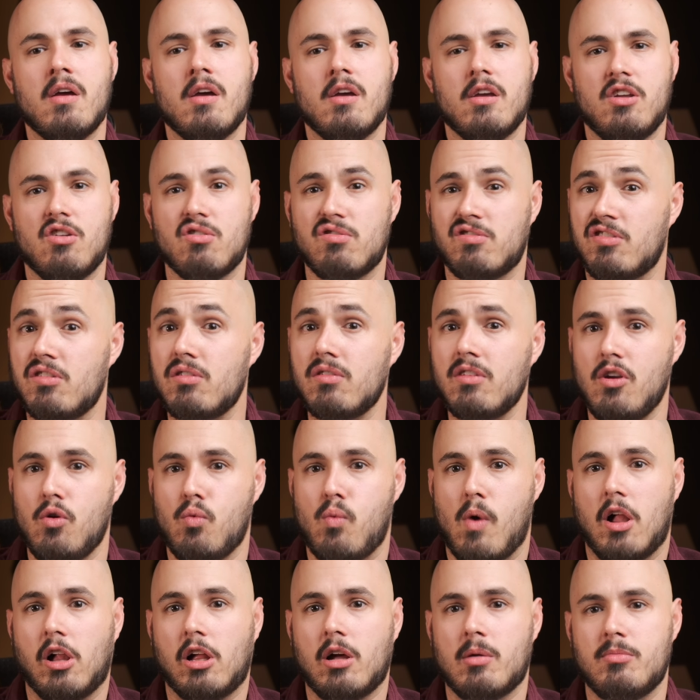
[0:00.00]
You're certainly
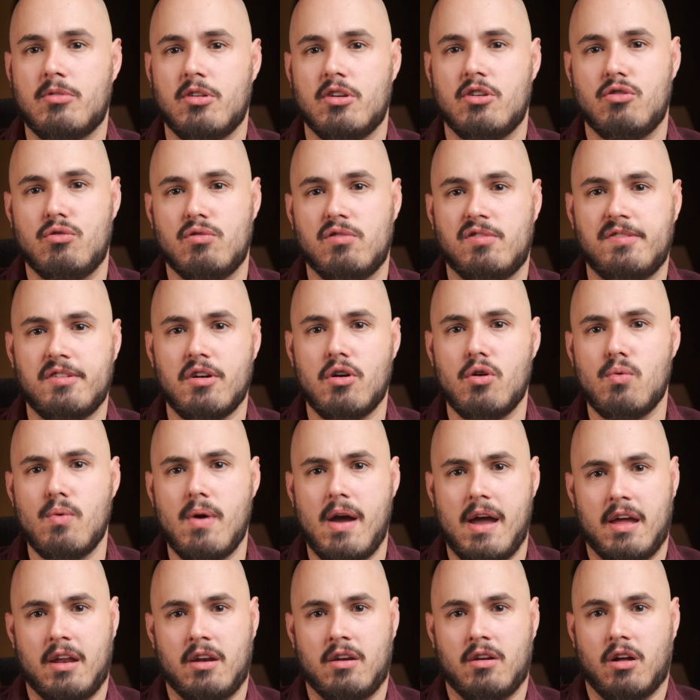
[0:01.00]
welcome to do so,
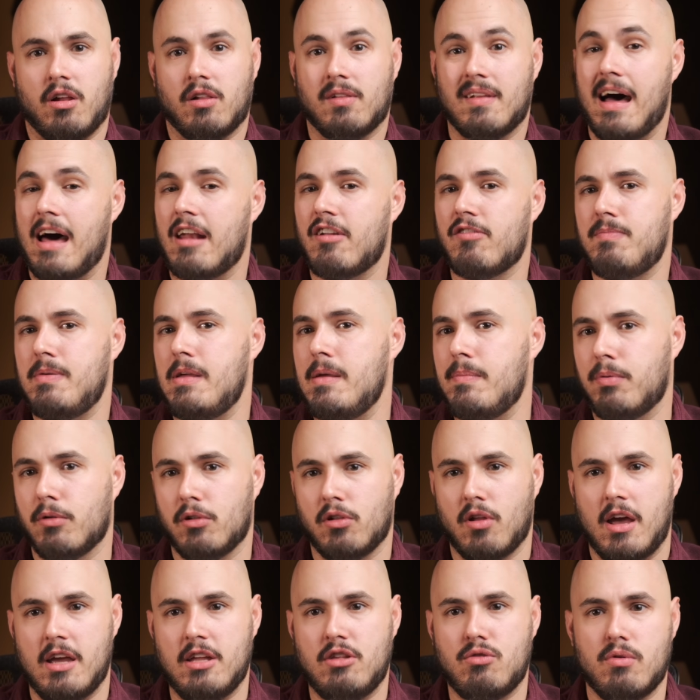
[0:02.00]
and a lot of people
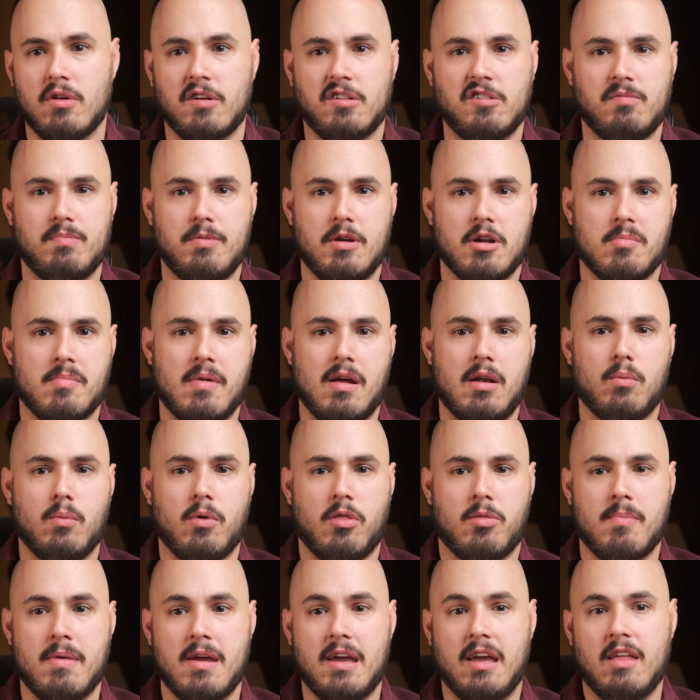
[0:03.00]
like to experiment
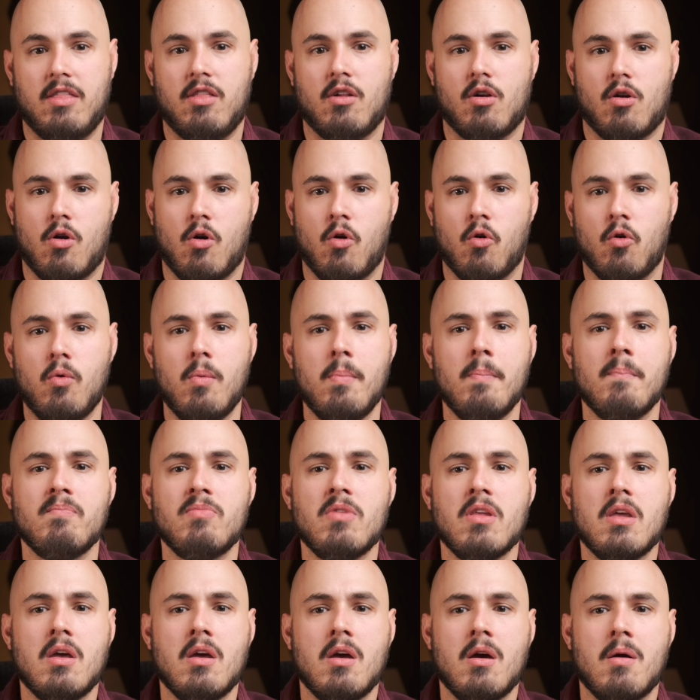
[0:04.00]
with making their own,
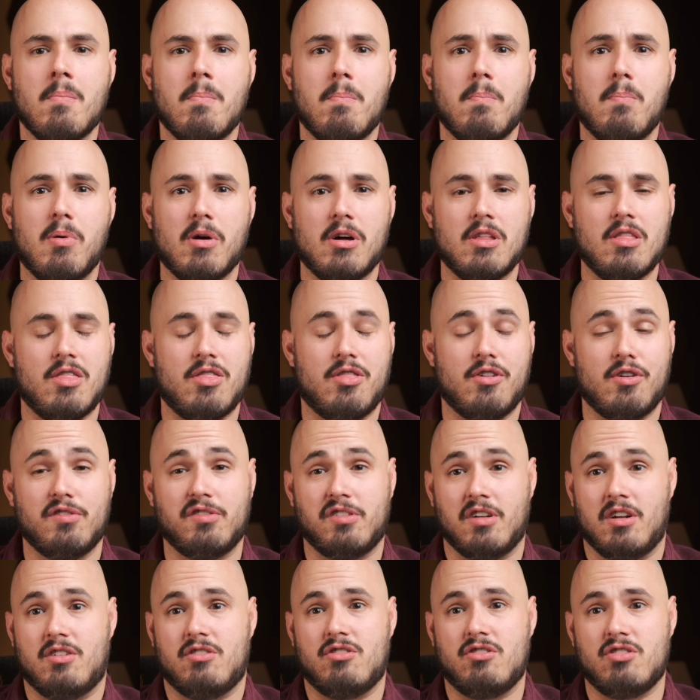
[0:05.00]
but there's
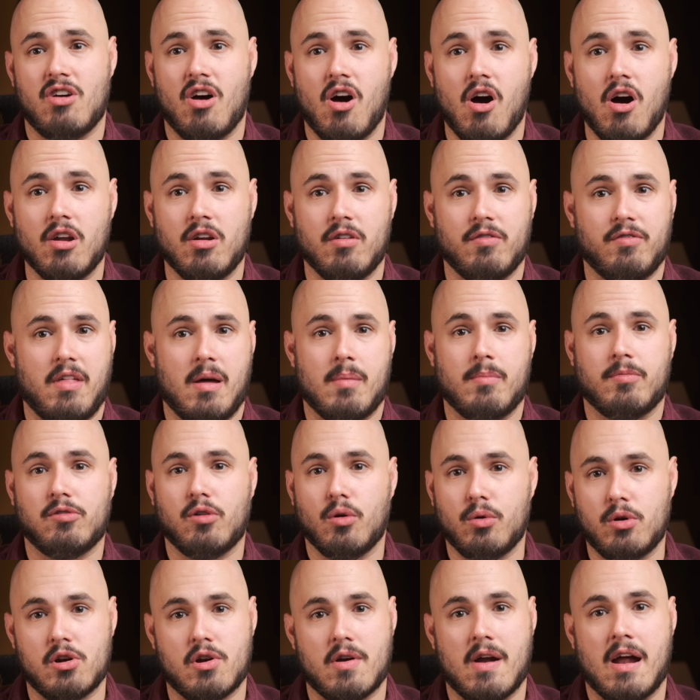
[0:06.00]
a ton of them
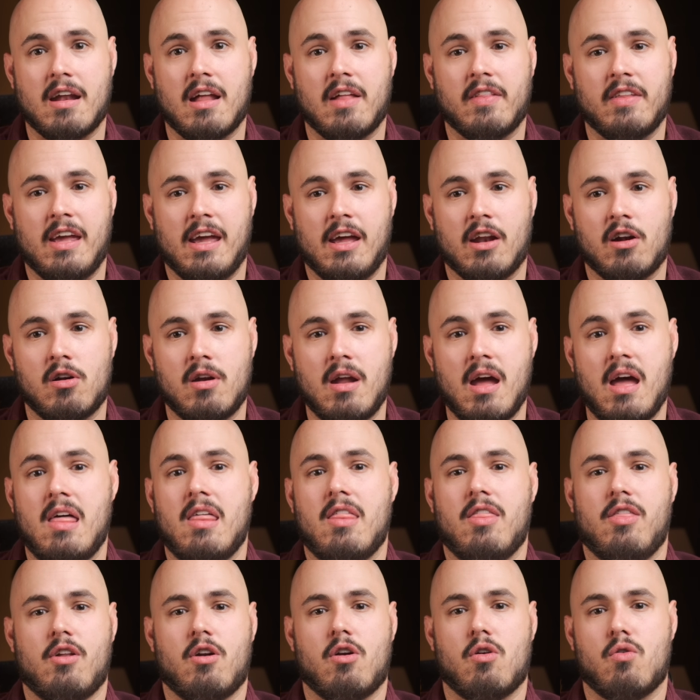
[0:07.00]
floating around on the internet
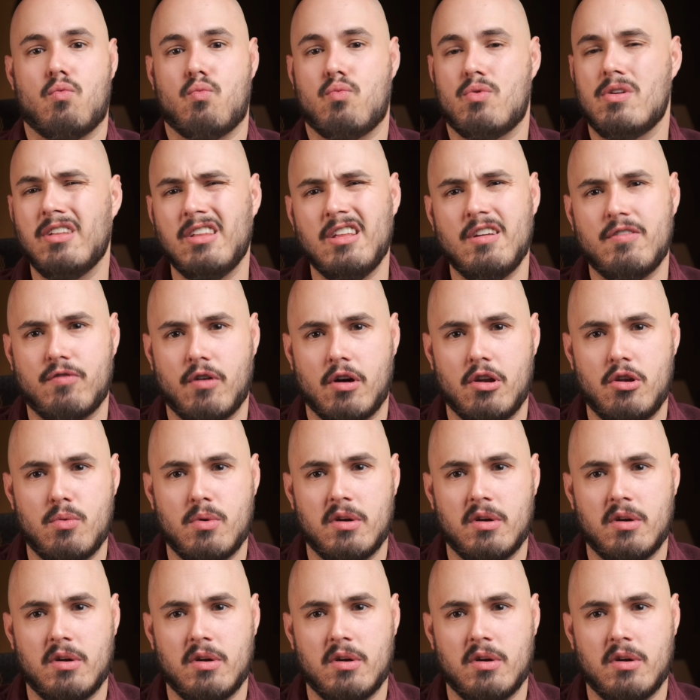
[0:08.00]
that are really fun to